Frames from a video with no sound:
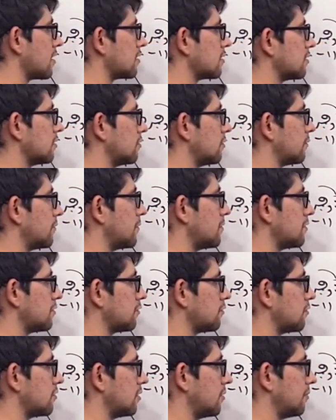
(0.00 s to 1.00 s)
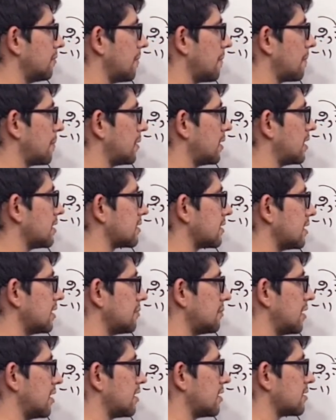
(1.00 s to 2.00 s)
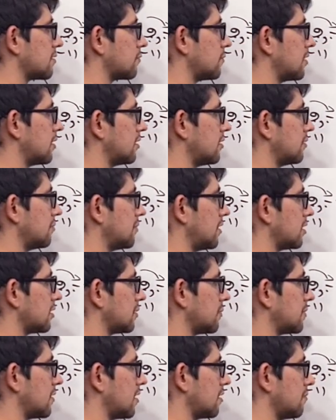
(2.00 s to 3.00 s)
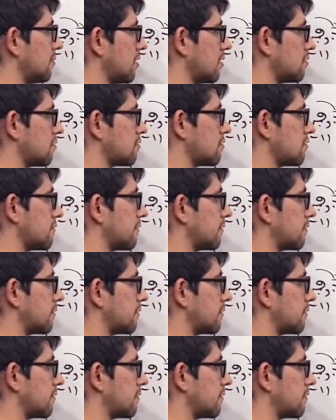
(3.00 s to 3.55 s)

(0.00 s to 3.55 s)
So first term plus n minus 1 multiplied by your